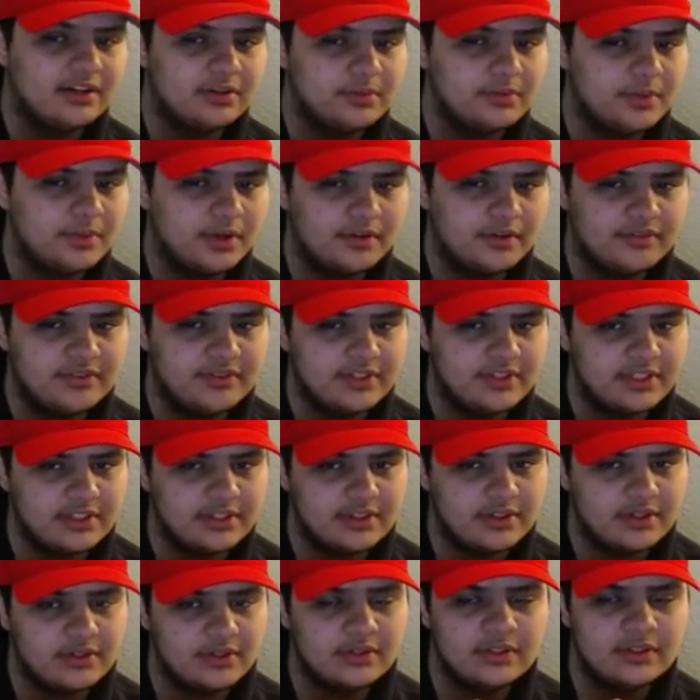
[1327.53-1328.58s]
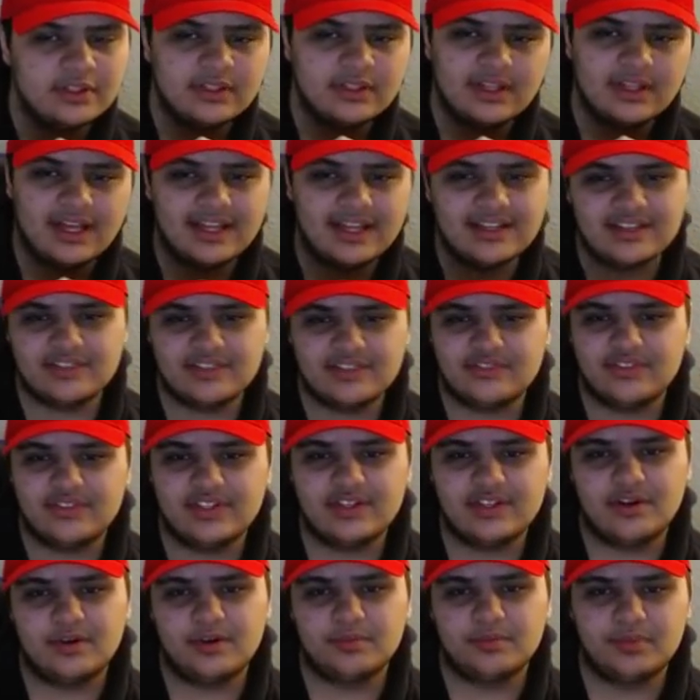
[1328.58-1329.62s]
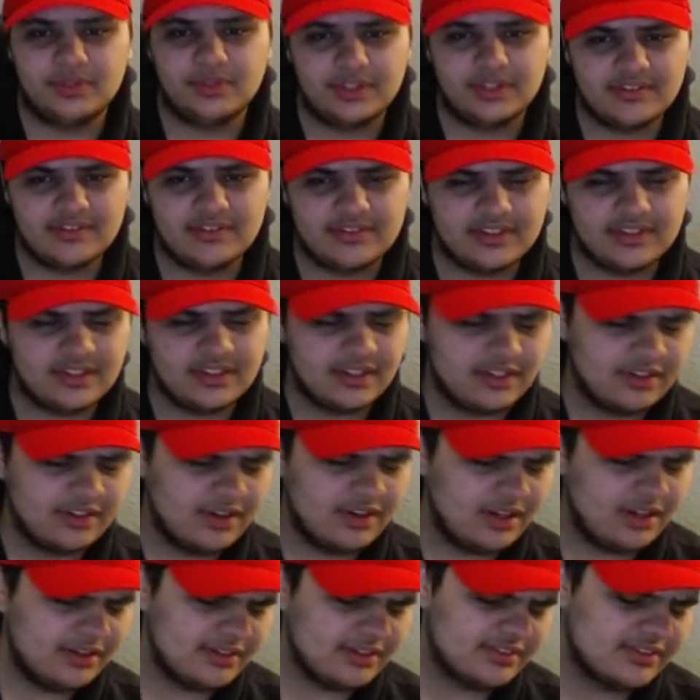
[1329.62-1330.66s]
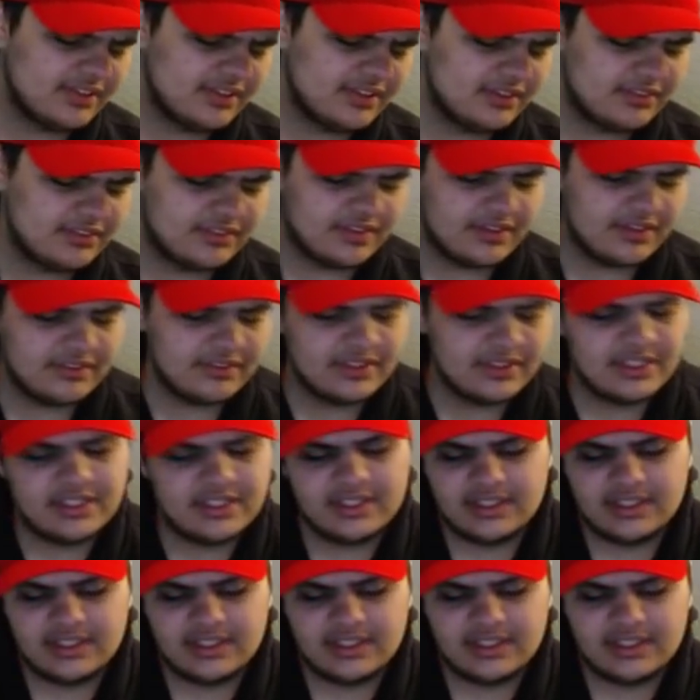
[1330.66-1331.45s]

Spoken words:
Omar video and his video on Bolivia and all this other stuff.